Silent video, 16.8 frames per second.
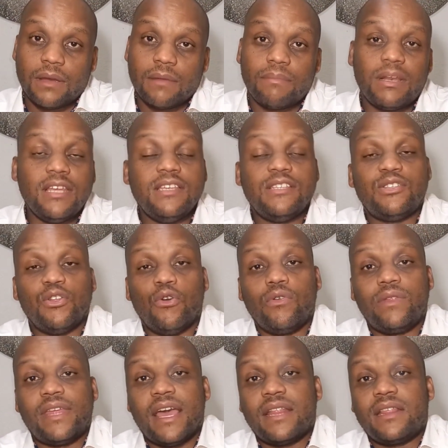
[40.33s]
Please
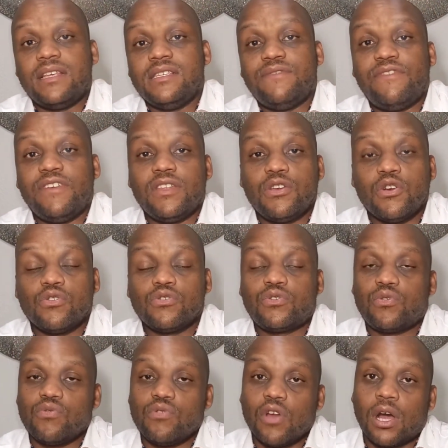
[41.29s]
note that these videos
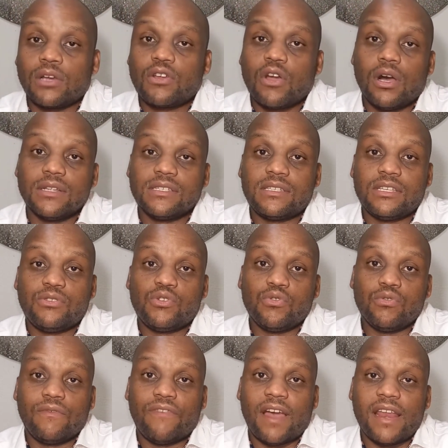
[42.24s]
do not constitute
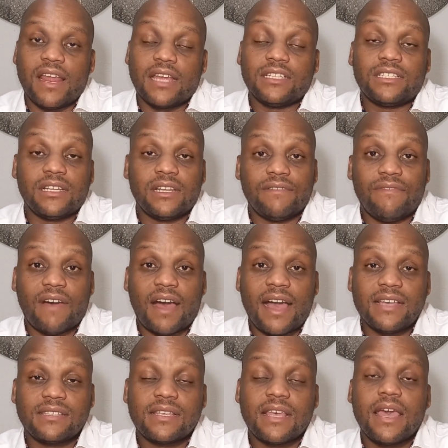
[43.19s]
financial
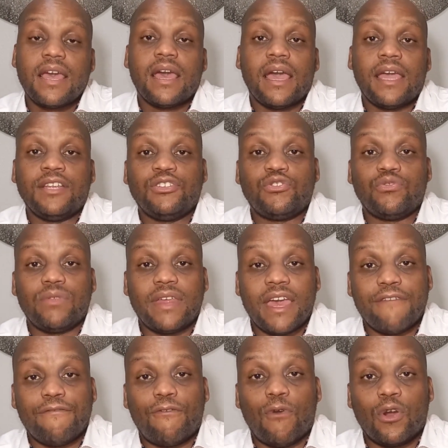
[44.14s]
advice and should
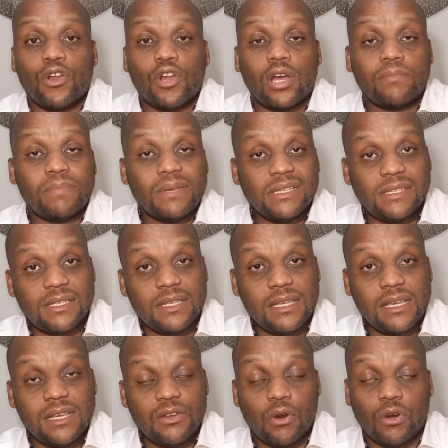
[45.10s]
therefore not be
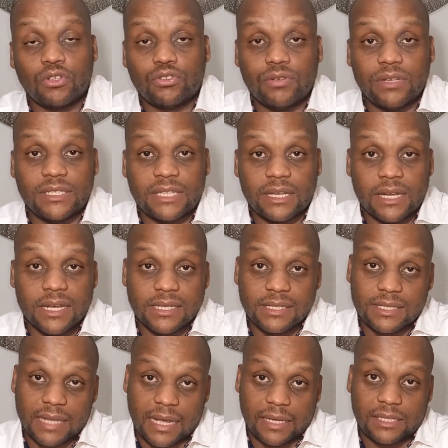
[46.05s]
seen or treated as
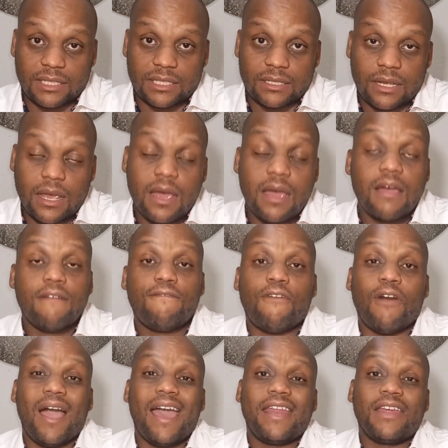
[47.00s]
such.
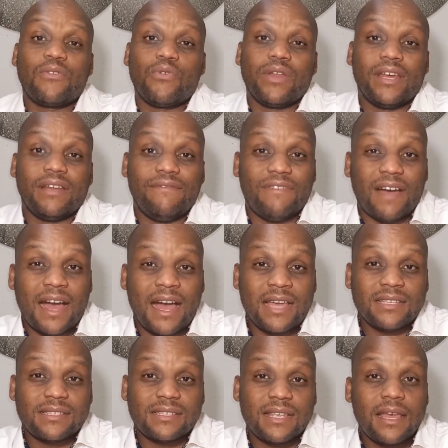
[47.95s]
For adequate
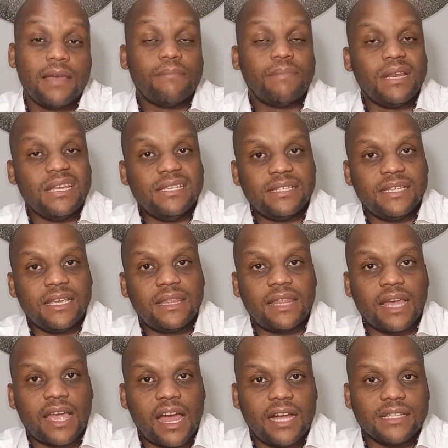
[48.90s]
advice, please seek the
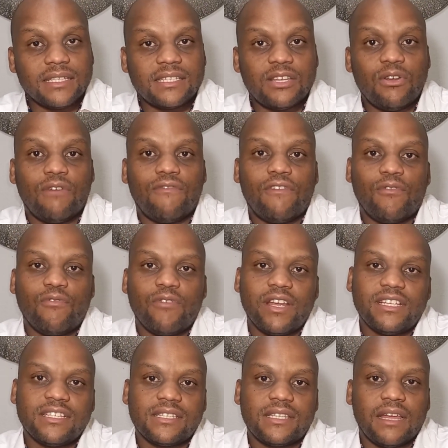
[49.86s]
counsel of a
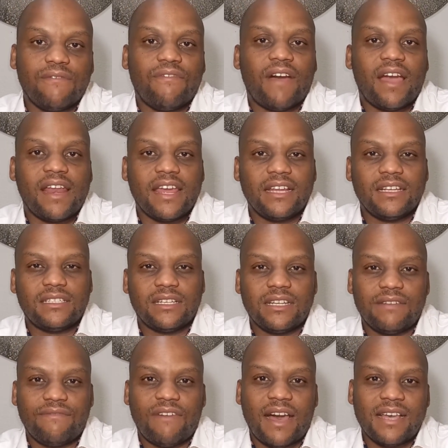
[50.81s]
registered financial
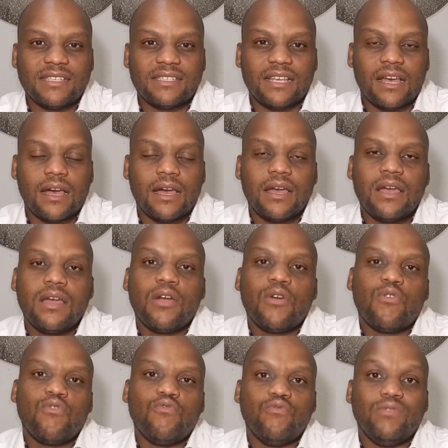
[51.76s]
advisor
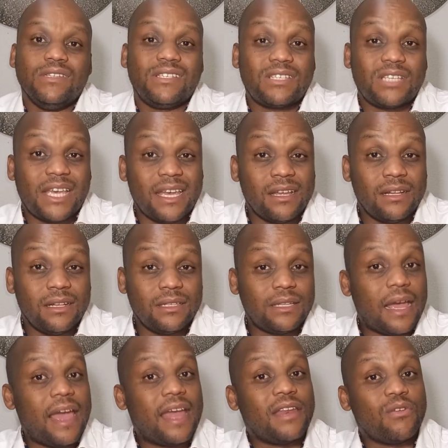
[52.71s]
who is skilled
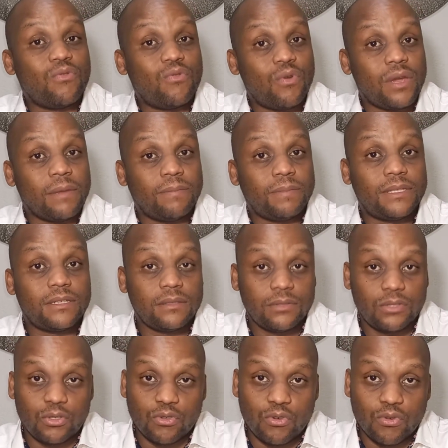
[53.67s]
and equipped
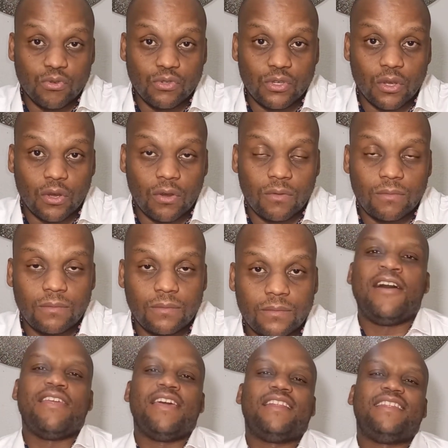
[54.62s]
to do so.
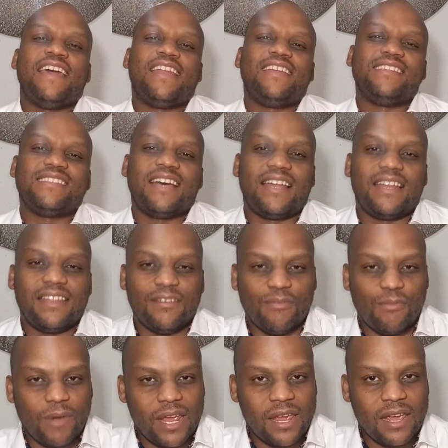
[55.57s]
Now that is out of the
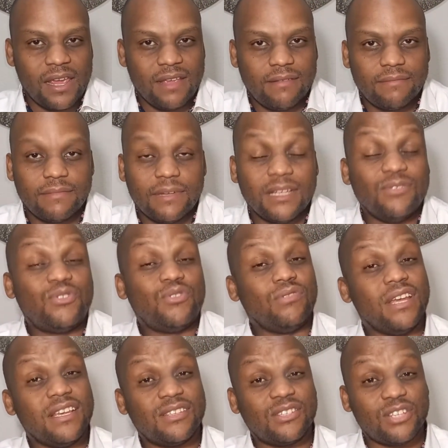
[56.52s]
way,
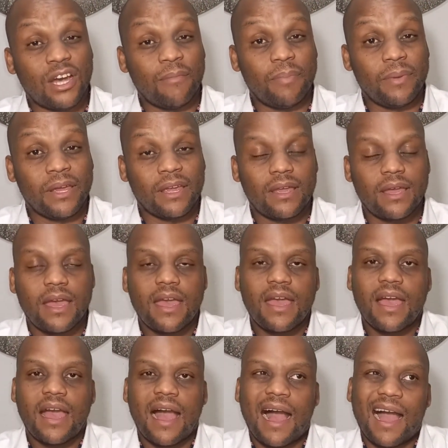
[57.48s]
today's topic,
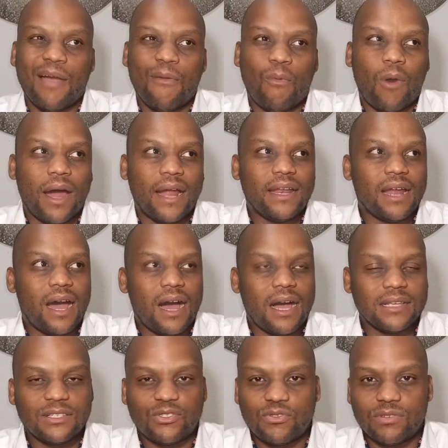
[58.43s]
I want
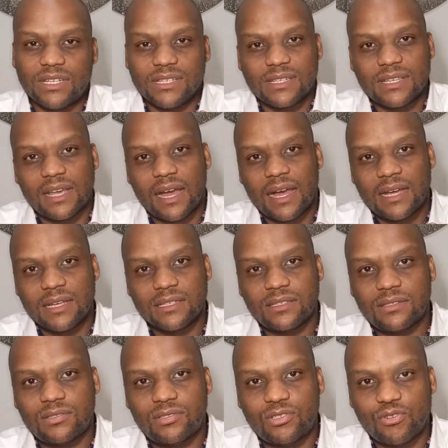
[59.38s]
us to discuss
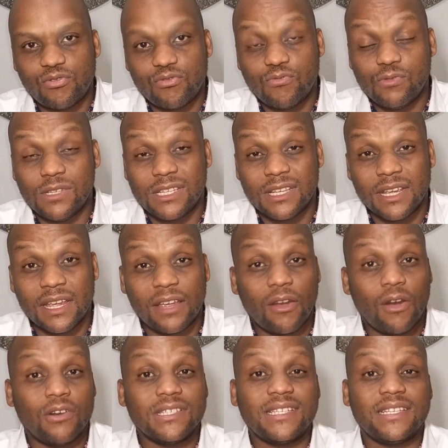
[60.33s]
choosing
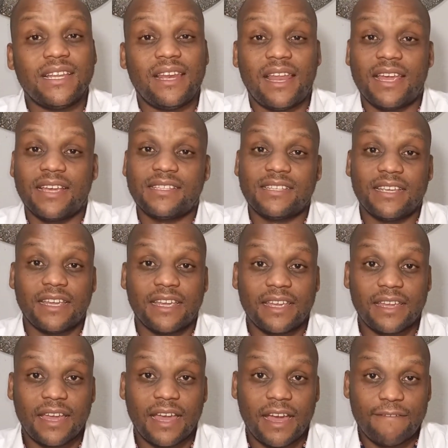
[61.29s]
or selecting
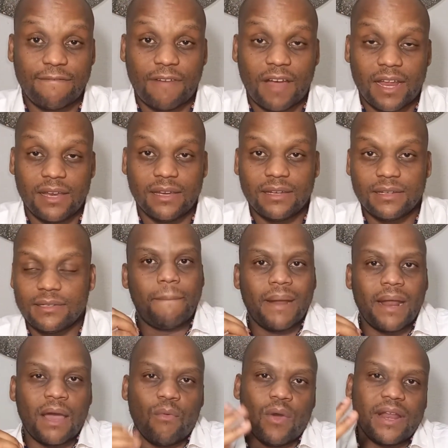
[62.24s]
a fund. But
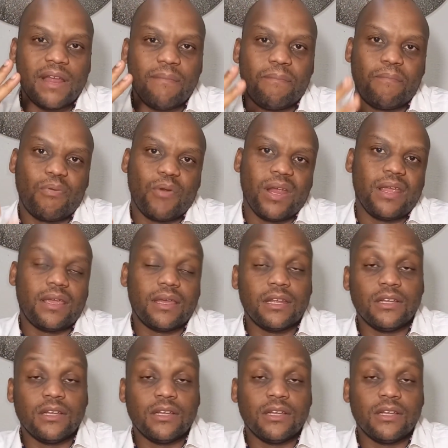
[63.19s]
I want to break it